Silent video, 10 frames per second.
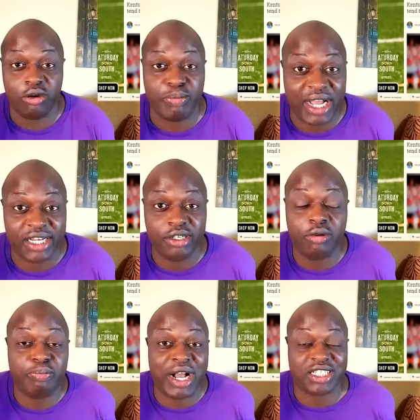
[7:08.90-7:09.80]
nobody
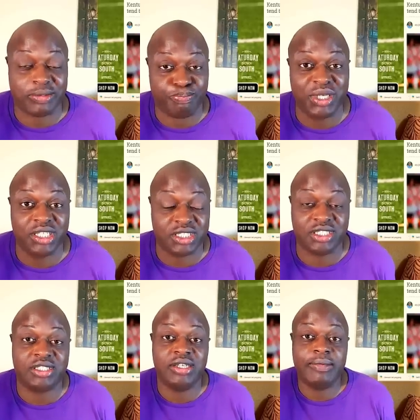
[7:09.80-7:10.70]
no box of
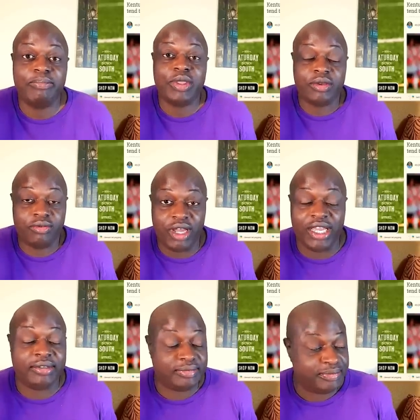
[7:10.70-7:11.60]
penises,
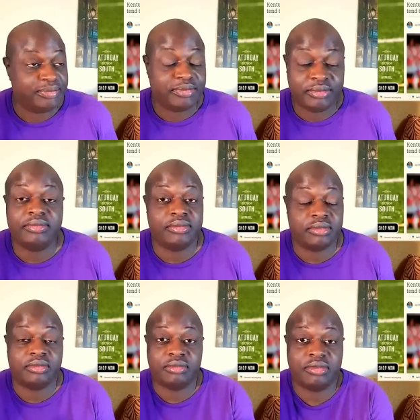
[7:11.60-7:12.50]
right?
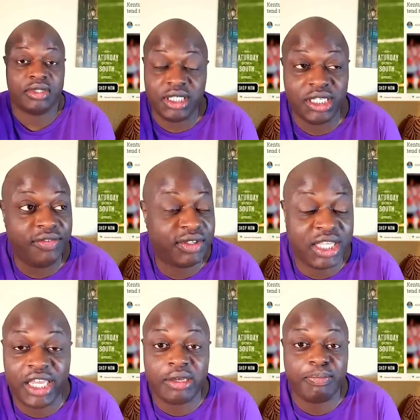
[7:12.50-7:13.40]
They didn't even
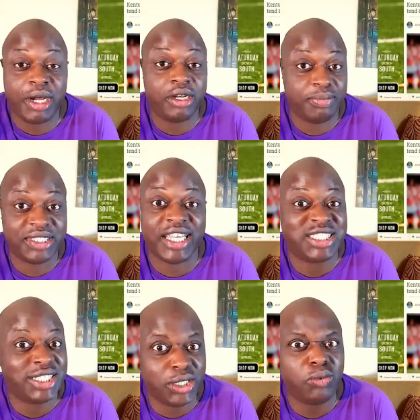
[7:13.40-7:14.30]
think about it, but
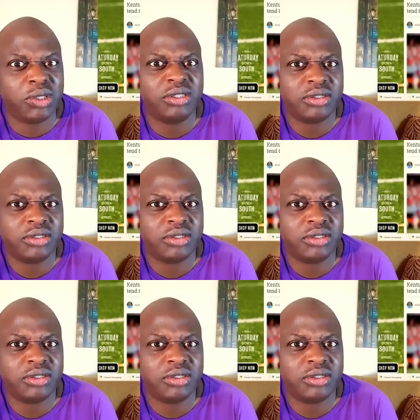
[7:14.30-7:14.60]
that's a good one.